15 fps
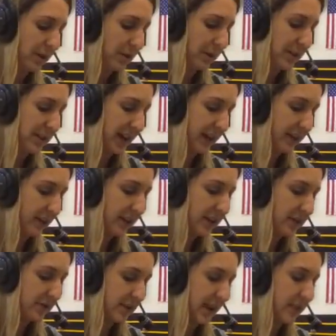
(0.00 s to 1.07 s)
winning mentality.
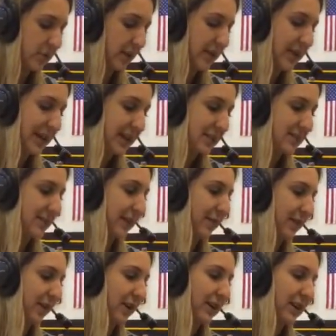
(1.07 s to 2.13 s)
And I think it's
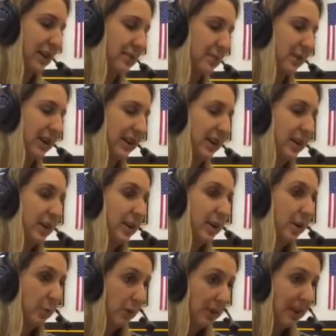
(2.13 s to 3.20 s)
tougher on kids
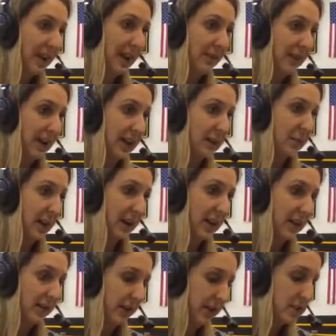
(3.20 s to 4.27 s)
when they have that
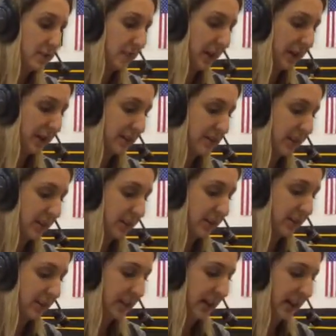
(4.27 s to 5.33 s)
competitive edge, and Megan
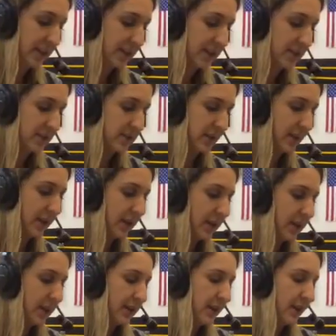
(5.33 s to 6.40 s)
definitely has it. So,
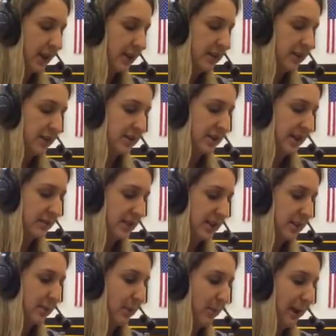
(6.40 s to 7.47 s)
you know, I just have to
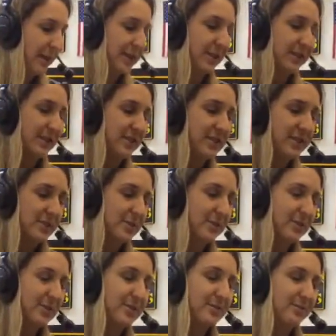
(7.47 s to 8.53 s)
keep reminding her that she's
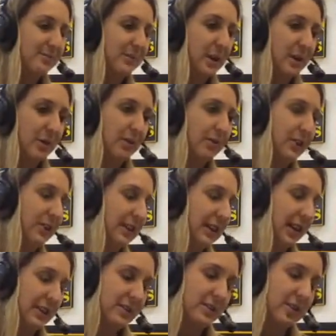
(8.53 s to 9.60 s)
doing, you know, a really
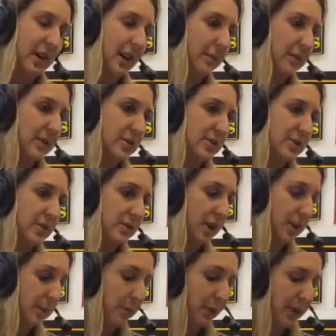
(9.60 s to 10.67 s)
nice job, and she's a
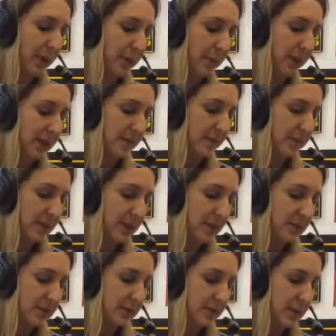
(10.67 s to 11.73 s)
great player, but,
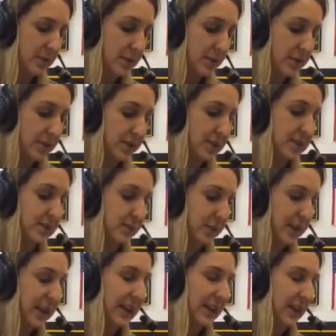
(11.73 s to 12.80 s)
you know, sometimes we
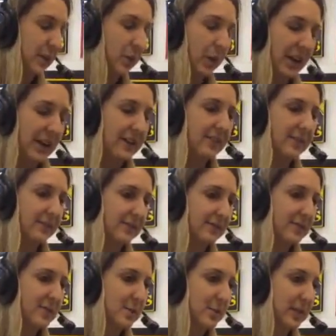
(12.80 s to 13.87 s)
can't quite
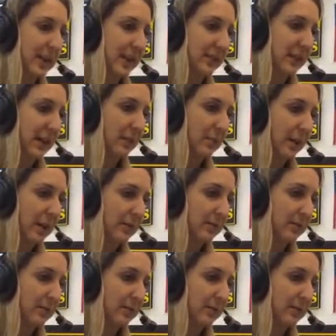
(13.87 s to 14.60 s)
squeak up that point.